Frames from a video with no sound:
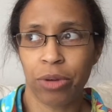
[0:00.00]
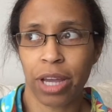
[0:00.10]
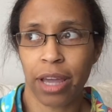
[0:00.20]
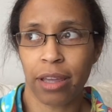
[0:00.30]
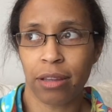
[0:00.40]
would
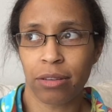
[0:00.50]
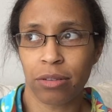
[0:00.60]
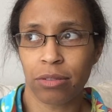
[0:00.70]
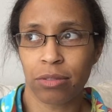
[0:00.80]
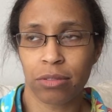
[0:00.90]
I
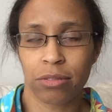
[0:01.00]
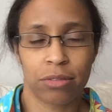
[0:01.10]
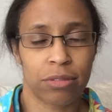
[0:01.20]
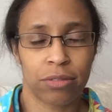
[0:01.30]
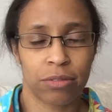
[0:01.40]

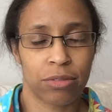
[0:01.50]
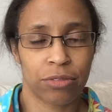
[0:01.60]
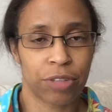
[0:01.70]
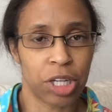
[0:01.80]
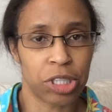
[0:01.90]

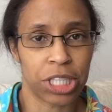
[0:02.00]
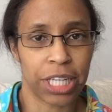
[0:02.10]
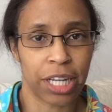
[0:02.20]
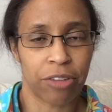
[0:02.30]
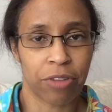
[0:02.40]

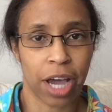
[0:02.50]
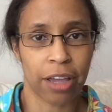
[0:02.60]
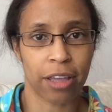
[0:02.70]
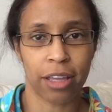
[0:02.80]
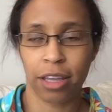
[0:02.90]
function if
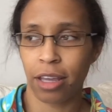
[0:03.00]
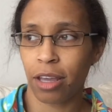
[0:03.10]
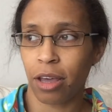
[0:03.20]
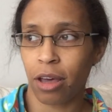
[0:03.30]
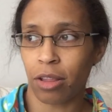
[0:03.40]
I
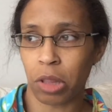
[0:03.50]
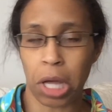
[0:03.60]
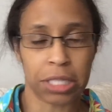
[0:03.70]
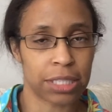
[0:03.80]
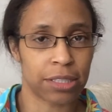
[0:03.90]

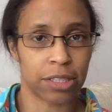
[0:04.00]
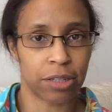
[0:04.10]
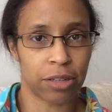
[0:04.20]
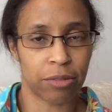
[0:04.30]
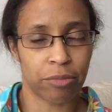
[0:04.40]
lost
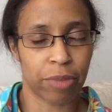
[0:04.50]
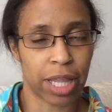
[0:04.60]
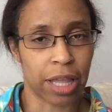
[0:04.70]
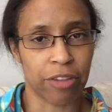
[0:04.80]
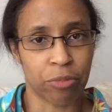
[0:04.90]

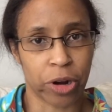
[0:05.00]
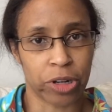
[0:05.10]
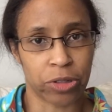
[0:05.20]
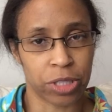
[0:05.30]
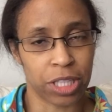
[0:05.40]
my life
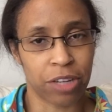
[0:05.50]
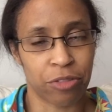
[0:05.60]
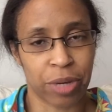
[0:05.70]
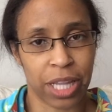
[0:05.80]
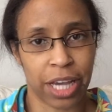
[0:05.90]
partner, the love
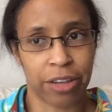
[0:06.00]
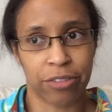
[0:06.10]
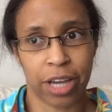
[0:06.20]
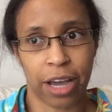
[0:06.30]
of my life?